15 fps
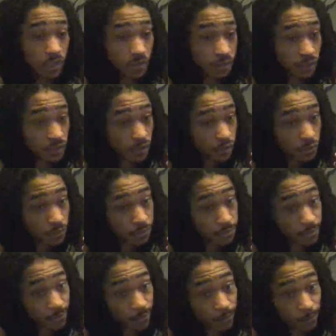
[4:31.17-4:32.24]
So
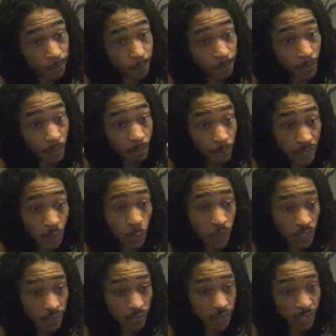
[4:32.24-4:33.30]
be
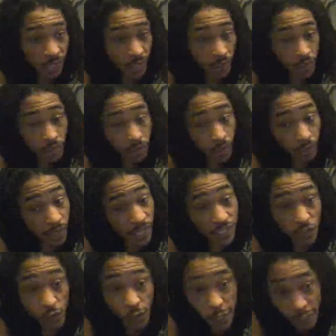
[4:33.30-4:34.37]
aware of that.
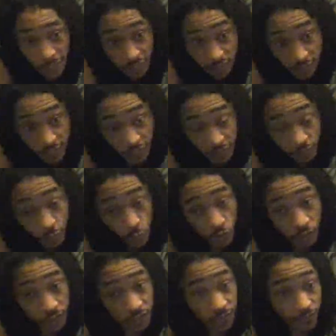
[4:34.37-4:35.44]
That's all I can say
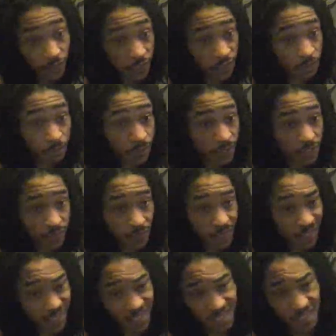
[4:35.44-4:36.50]
for this first boss
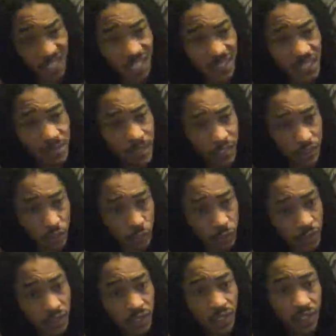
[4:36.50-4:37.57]
fight because there's not that much to
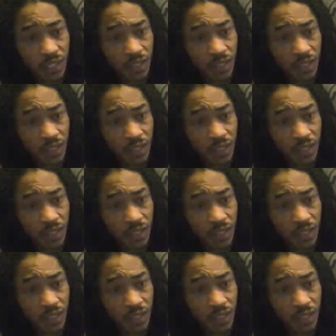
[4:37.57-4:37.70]
it.